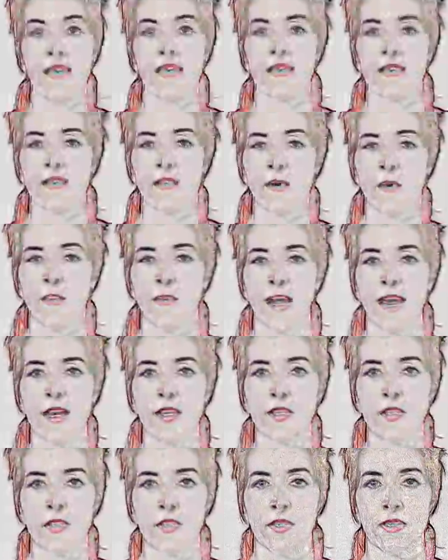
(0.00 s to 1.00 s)
So
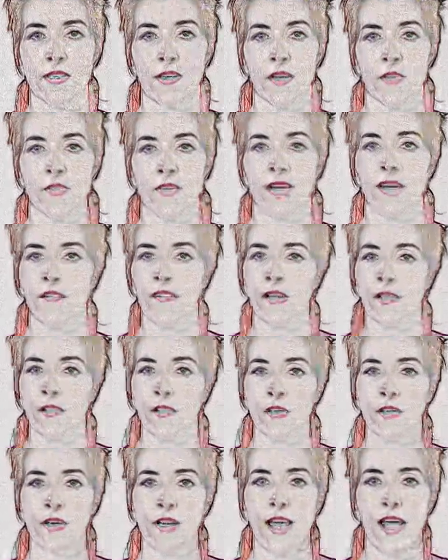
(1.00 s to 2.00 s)
imagine yourself having
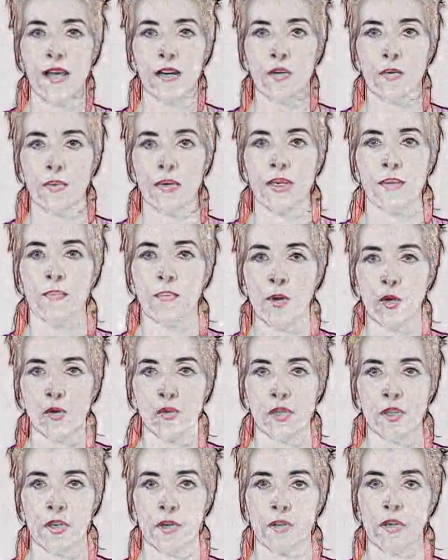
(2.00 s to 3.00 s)
learned how to read
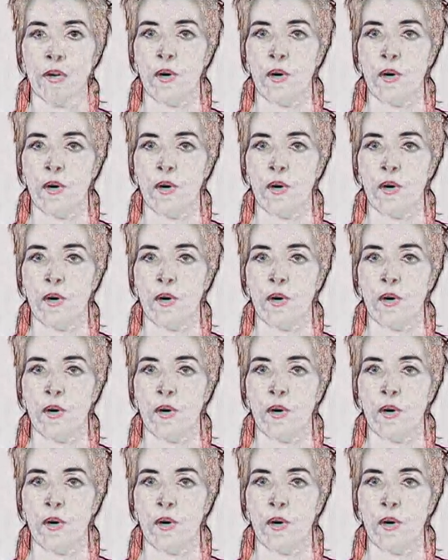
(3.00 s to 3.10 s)
Mojo,